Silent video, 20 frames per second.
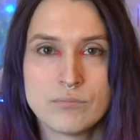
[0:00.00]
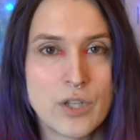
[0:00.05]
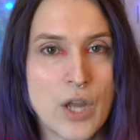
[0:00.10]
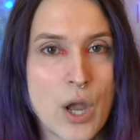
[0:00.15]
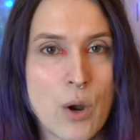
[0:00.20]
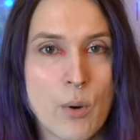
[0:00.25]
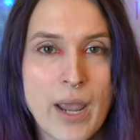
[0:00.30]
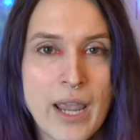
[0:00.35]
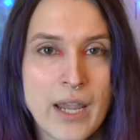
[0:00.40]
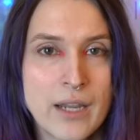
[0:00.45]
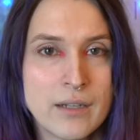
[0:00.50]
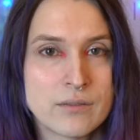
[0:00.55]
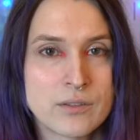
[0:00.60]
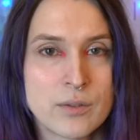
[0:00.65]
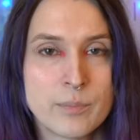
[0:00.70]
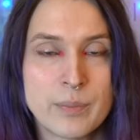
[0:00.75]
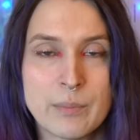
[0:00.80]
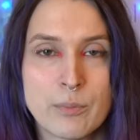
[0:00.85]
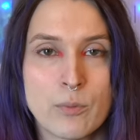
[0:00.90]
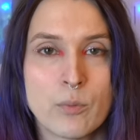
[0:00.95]
No hate
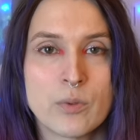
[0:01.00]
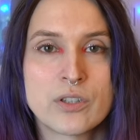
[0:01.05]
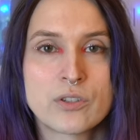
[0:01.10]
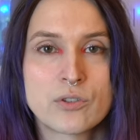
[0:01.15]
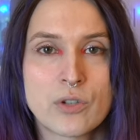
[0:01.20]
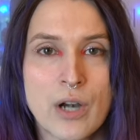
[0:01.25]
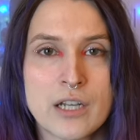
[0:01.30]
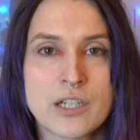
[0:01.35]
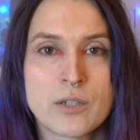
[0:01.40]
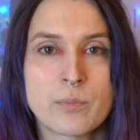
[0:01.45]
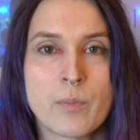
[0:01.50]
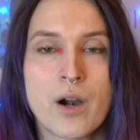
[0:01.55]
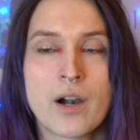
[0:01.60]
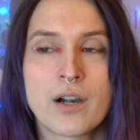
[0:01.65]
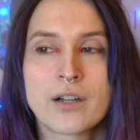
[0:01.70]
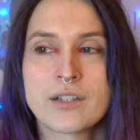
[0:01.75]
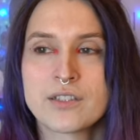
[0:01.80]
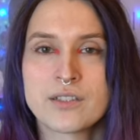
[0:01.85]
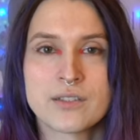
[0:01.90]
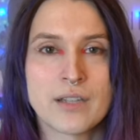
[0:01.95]
to people with stretch
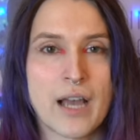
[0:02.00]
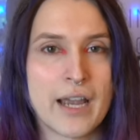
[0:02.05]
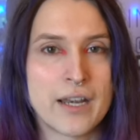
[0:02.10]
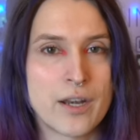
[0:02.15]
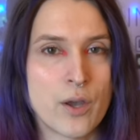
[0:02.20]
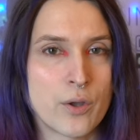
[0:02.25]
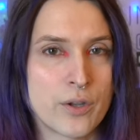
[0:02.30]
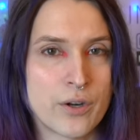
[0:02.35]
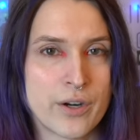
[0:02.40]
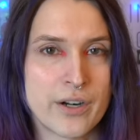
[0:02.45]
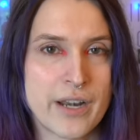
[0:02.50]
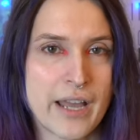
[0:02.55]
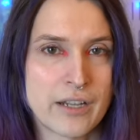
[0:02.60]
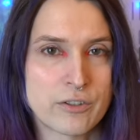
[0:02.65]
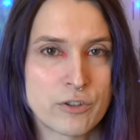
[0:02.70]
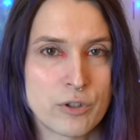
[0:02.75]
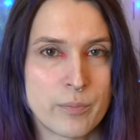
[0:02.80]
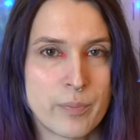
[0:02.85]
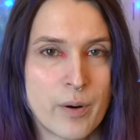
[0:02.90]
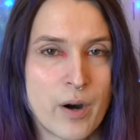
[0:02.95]
marks. I know they're a
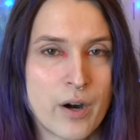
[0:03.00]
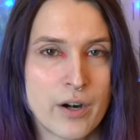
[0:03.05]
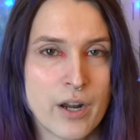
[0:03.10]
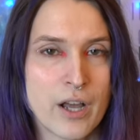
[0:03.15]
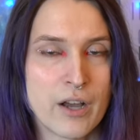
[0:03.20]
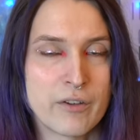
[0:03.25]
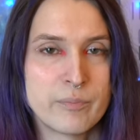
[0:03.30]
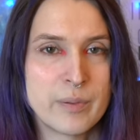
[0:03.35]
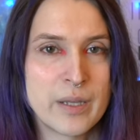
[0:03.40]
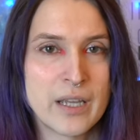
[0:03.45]
natural part of